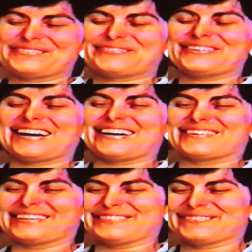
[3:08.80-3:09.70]

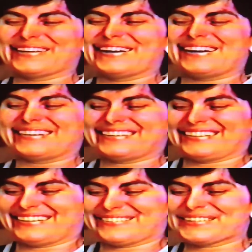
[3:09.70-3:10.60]
Flattering beyond
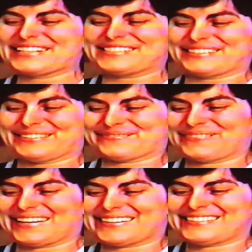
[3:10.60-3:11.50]
reason,
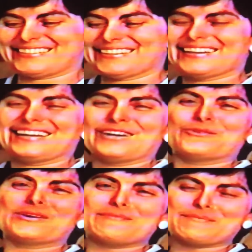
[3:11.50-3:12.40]
but
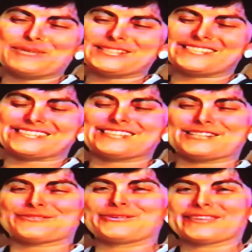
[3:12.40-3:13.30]
we've been pretty
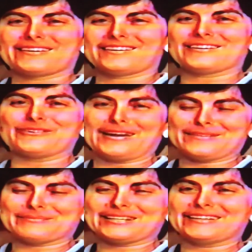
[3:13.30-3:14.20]
successful with getting
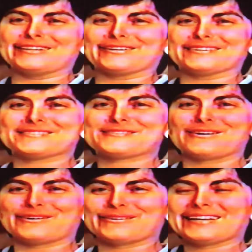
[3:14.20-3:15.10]
grant money here, and
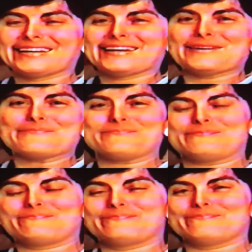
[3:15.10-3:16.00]
so
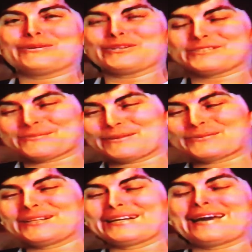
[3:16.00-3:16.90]
Purdue's been
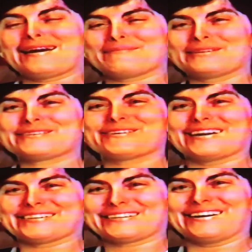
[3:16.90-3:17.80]
really happy to try
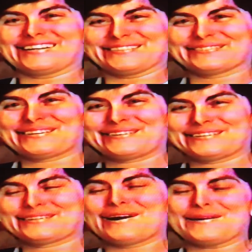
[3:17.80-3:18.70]
to kind of
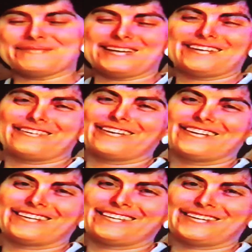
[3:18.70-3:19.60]
accommodate
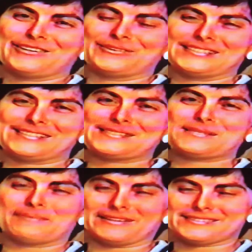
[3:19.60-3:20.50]
our increasing
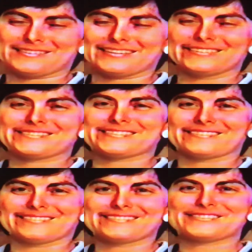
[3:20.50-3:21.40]
space needs
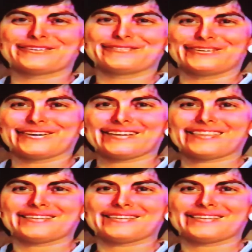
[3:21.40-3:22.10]
and so forth.